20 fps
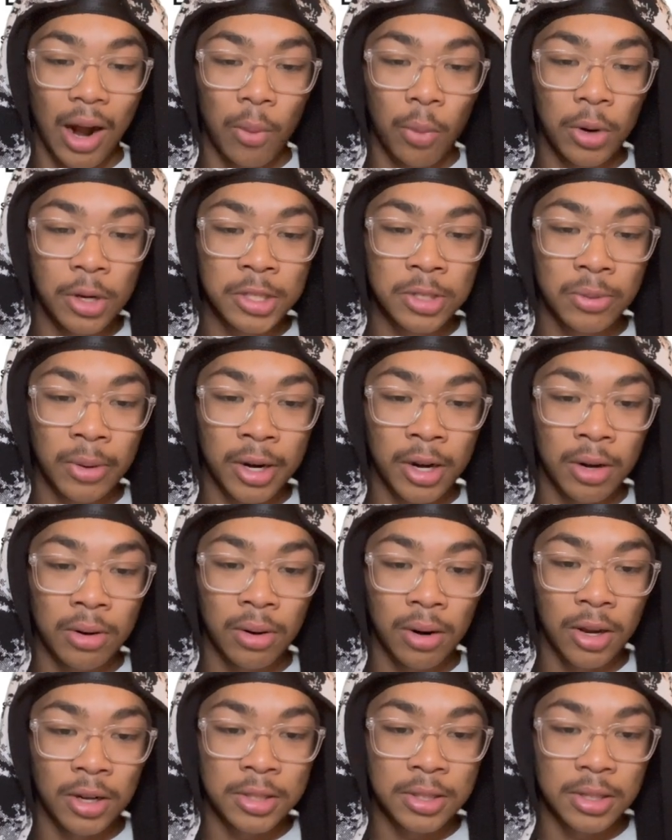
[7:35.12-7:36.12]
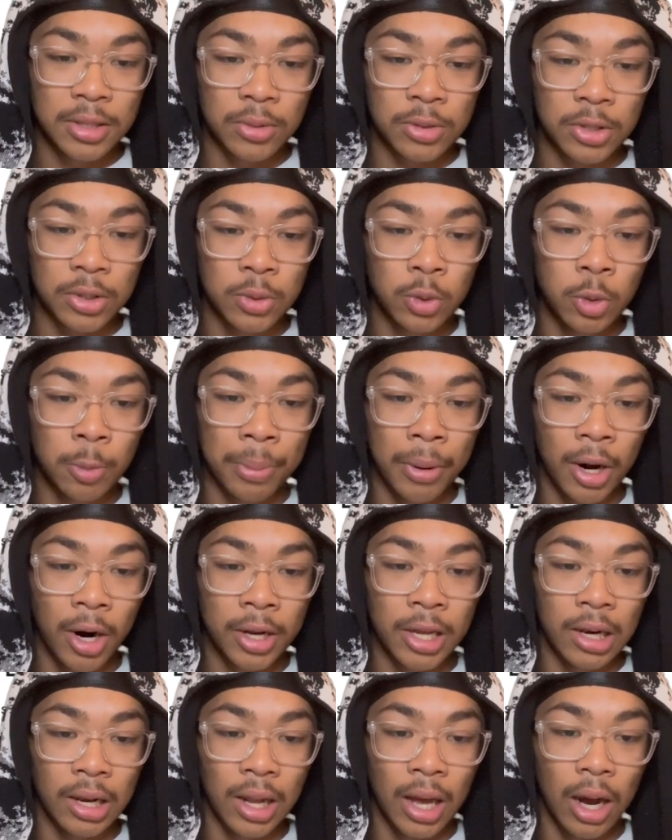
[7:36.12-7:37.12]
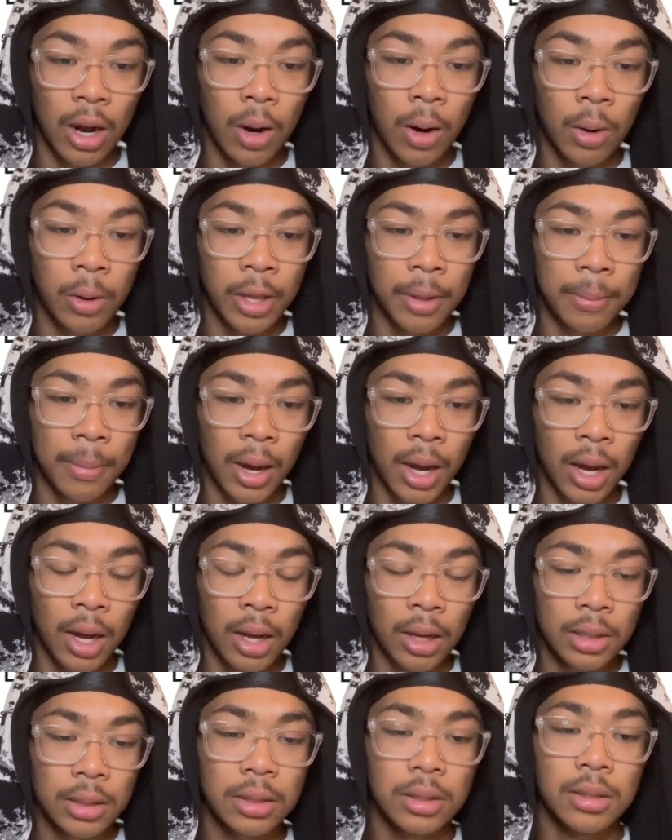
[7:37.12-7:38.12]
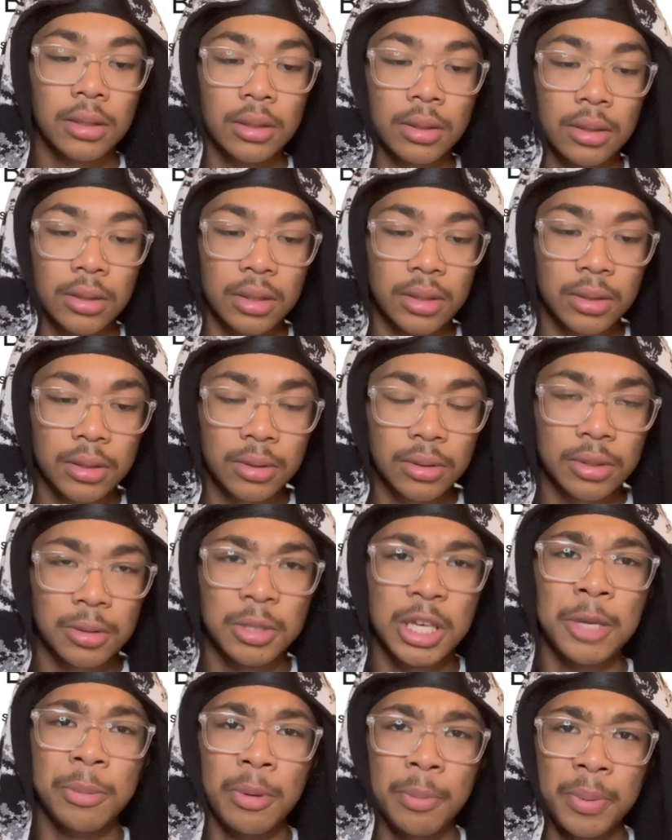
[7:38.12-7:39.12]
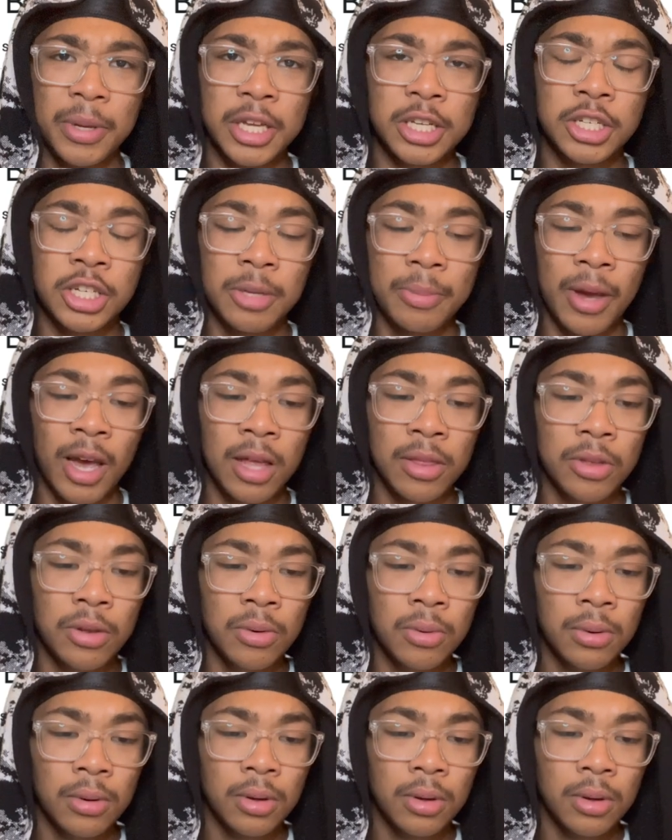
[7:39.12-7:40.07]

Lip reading: once ran across the school parking lot holding my... Keep it PG, Matthew.